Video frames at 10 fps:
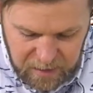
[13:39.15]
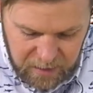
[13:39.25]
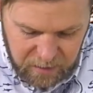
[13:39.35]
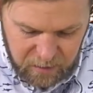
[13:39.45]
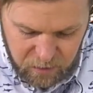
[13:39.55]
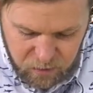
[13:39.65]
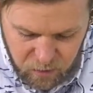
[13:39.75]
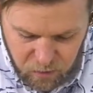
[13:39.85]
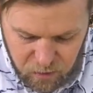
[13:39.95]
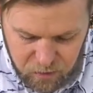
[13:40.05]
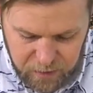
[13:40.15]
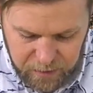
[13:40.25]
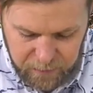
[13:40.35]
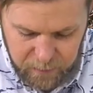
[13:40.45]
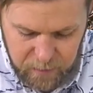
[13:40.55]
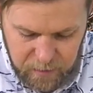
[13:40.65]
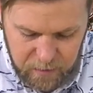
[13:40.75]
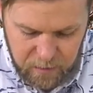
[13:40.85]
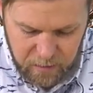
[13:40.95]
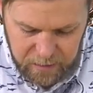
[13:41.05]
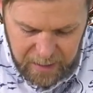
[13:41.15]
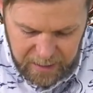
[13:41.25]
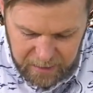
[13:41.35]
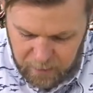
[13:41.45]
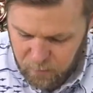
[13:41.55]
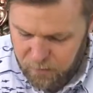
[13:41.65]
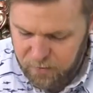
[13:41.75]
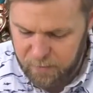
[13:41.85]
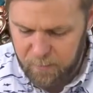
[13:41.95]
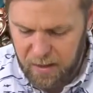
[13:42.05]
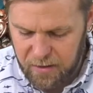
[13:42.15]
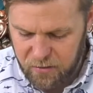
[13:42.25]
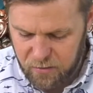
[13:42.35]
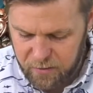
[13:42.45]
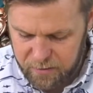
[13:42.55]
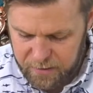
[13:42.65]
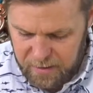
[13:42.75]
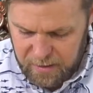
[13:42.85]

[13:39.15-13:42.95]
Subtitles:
and they're curled and all that. Now we'll do some nostrils.